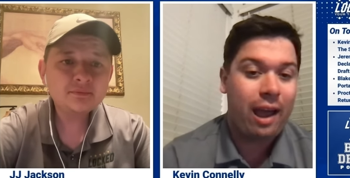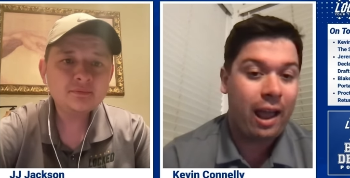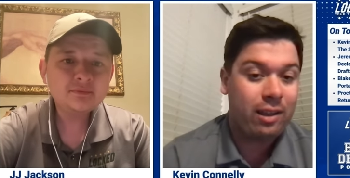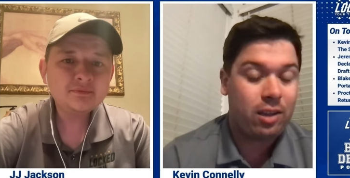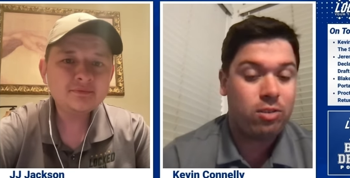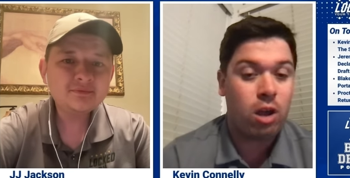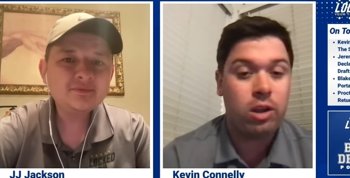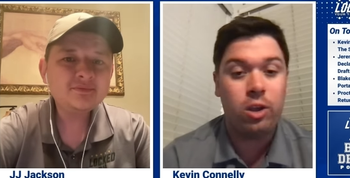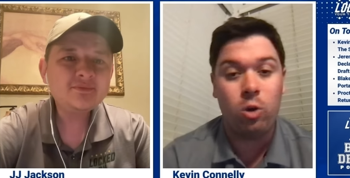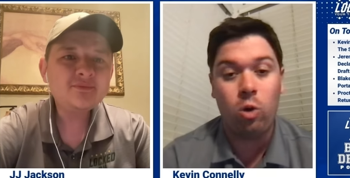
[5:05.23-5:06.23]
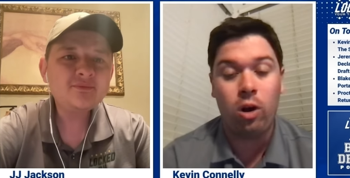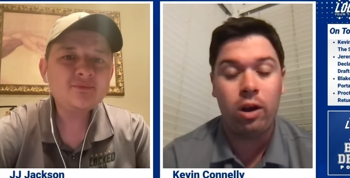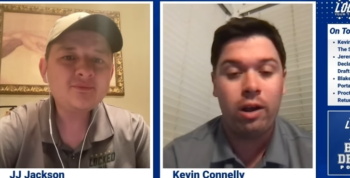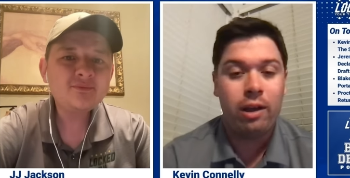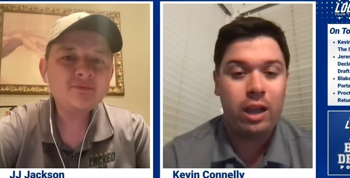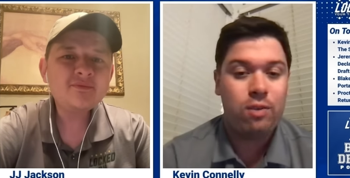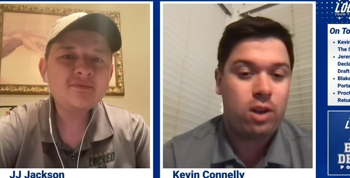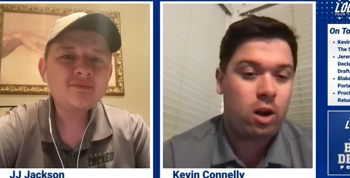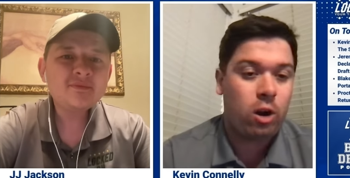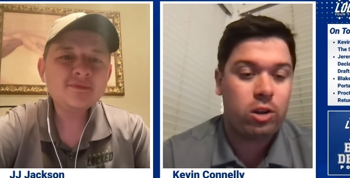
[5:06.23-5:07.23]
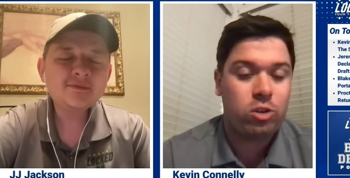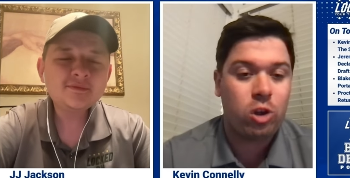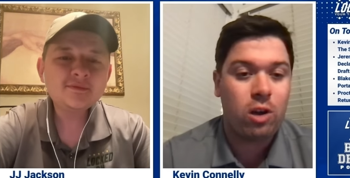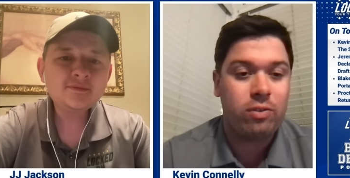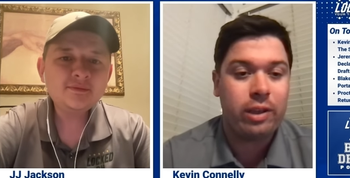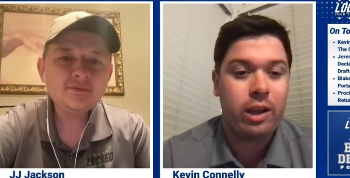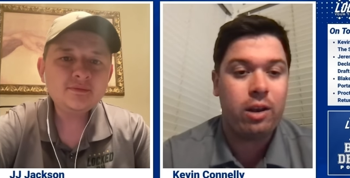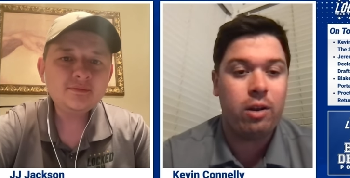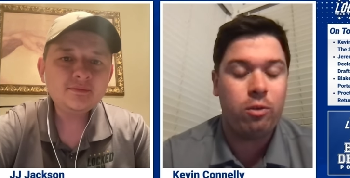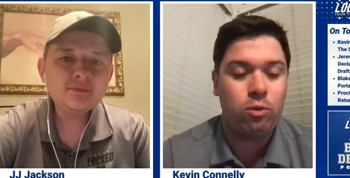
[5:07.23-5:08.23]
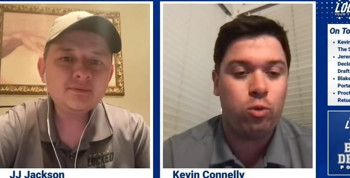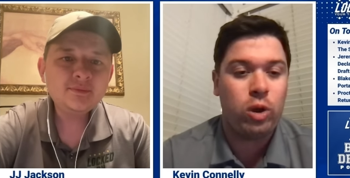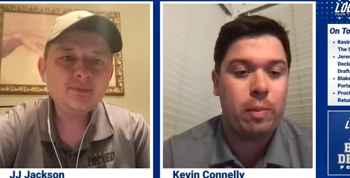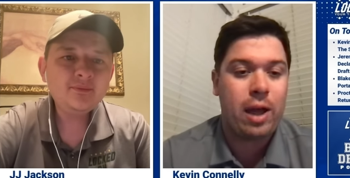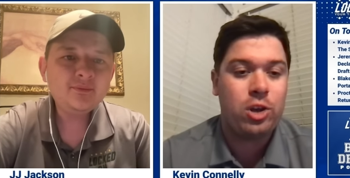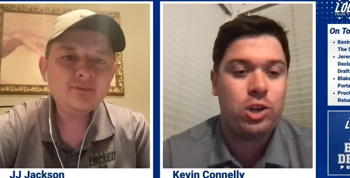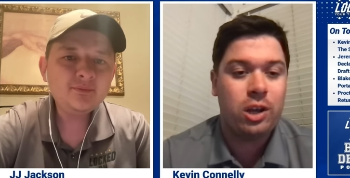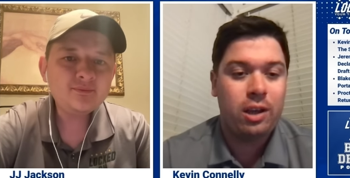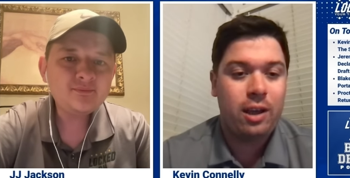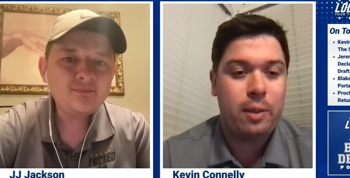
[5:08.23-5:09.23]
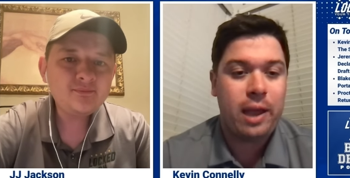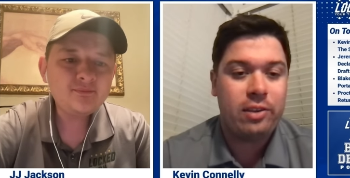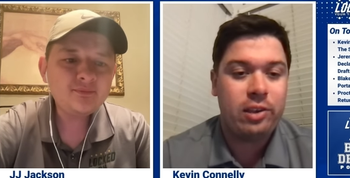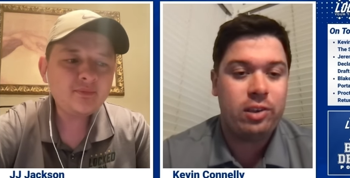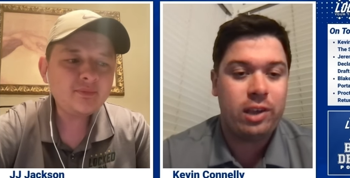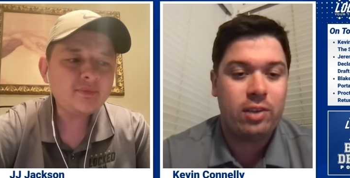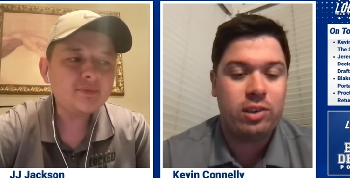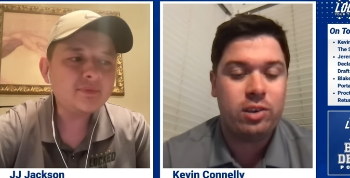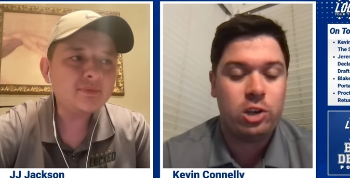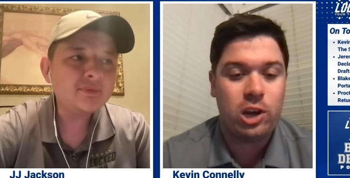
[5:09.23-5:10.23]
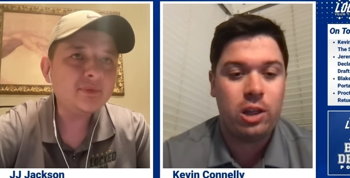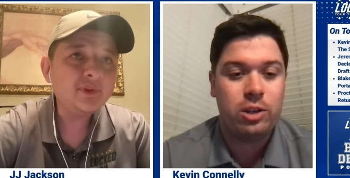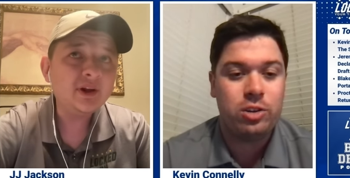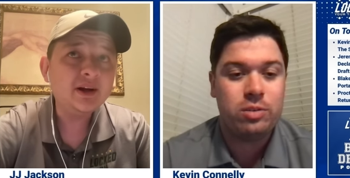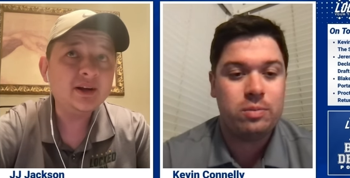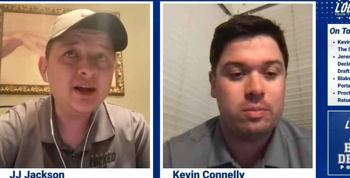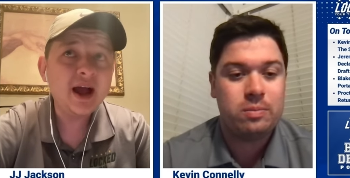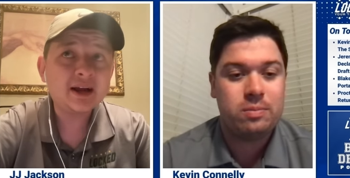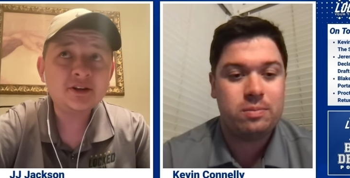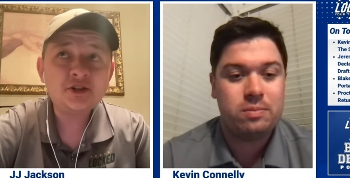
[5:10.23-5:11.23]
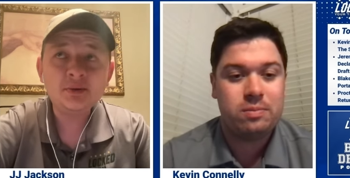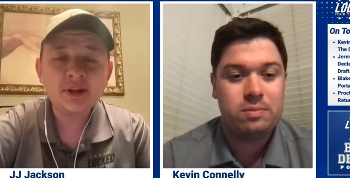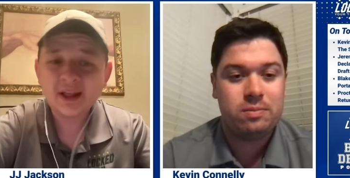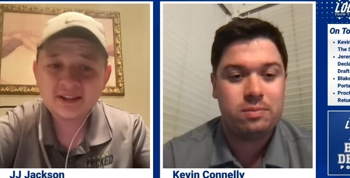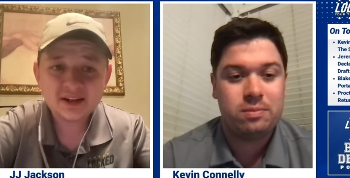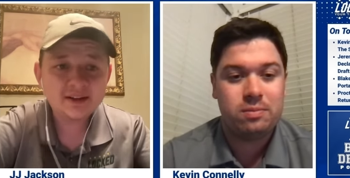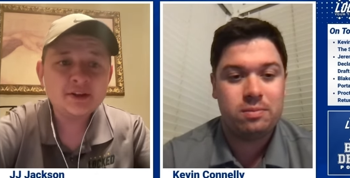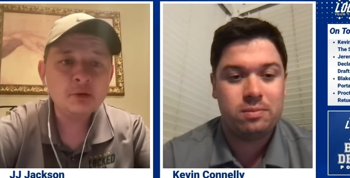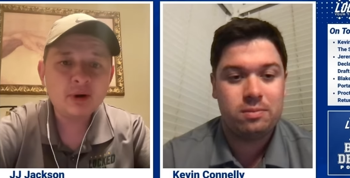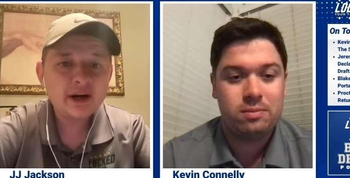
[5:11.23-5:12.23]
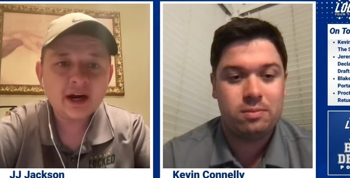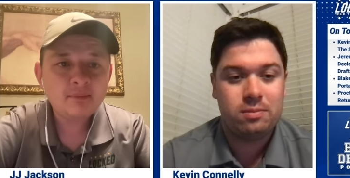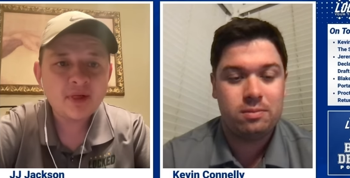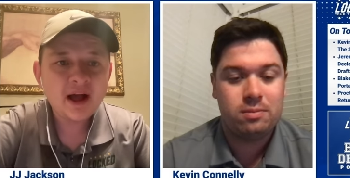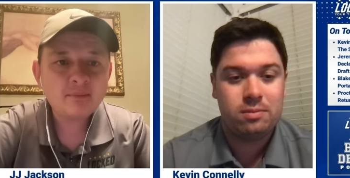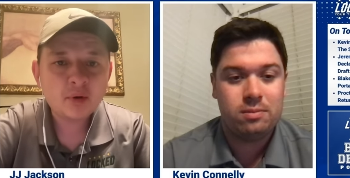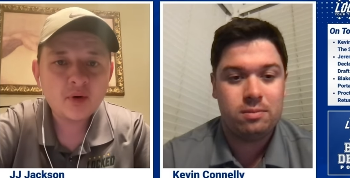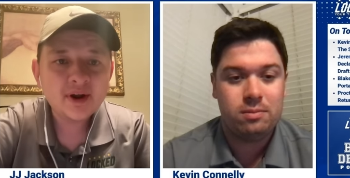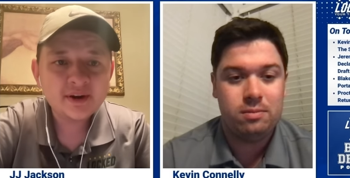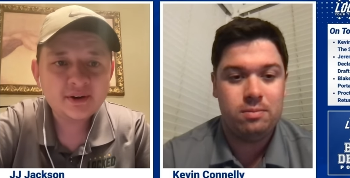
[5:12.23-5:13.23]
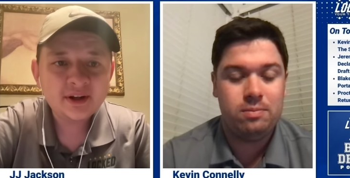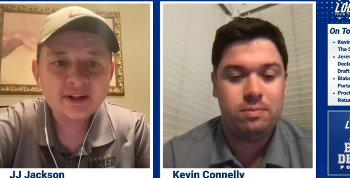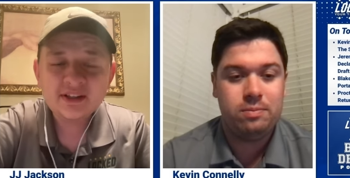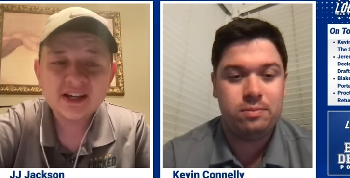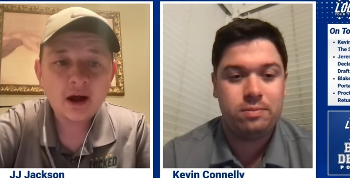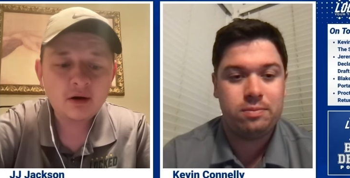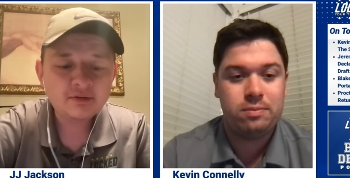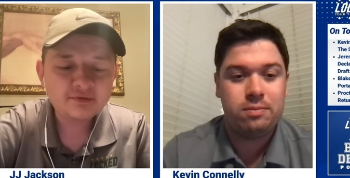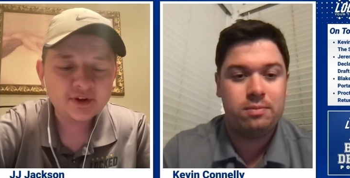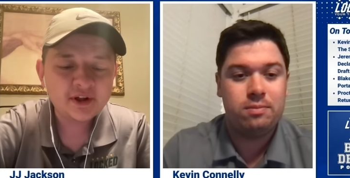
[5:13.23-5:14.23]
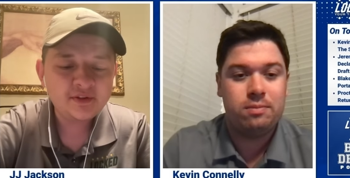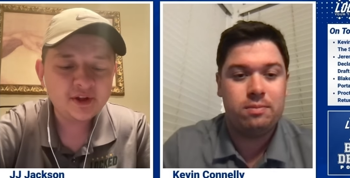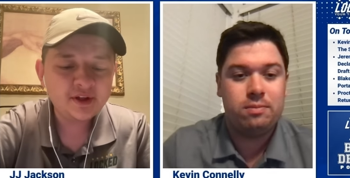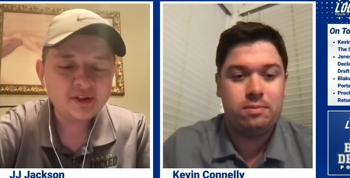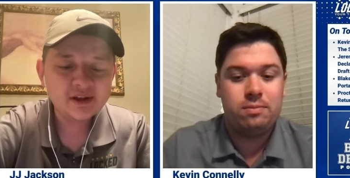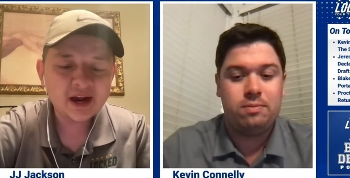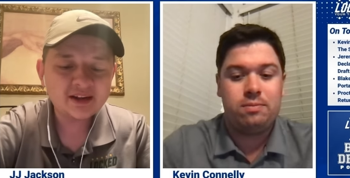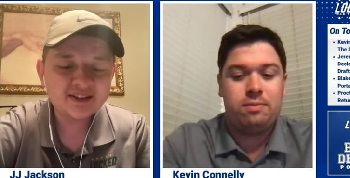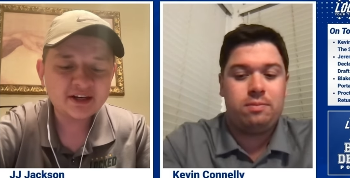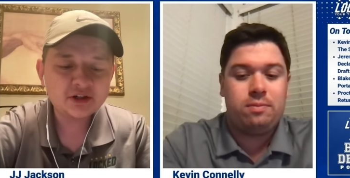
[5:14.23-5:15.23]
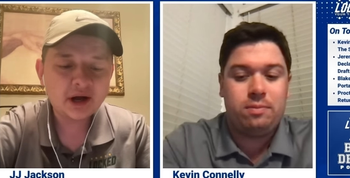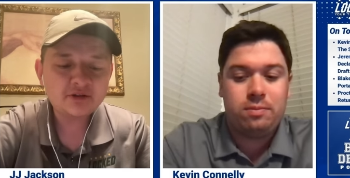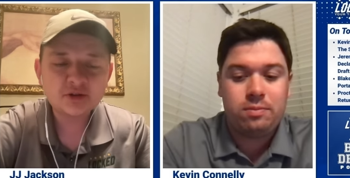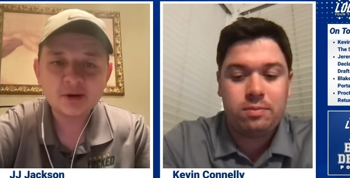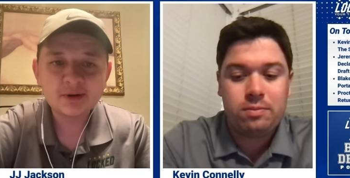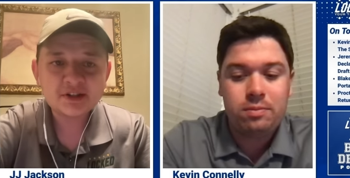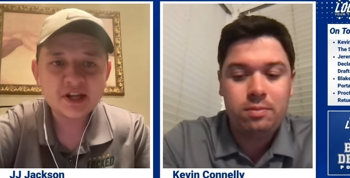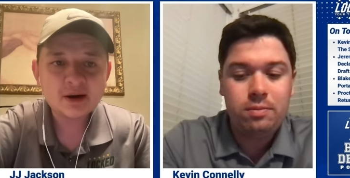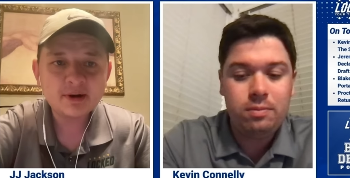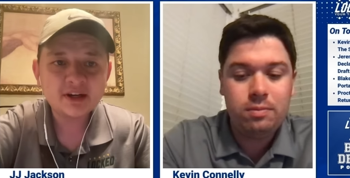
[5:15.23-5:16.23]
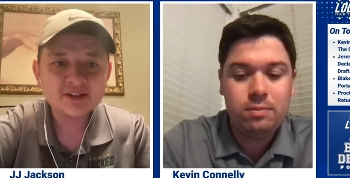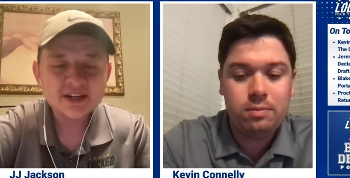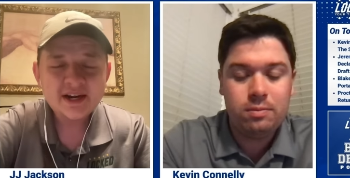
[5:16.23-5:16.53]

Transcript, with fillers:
Speaker 1: at Kentucky or even at Arkansas if they get a rematch in the ACC SEC Challenge.
Speaker 2: Yeah, because you that, you bring up that point itself in the in the kind of St. John's rumors there because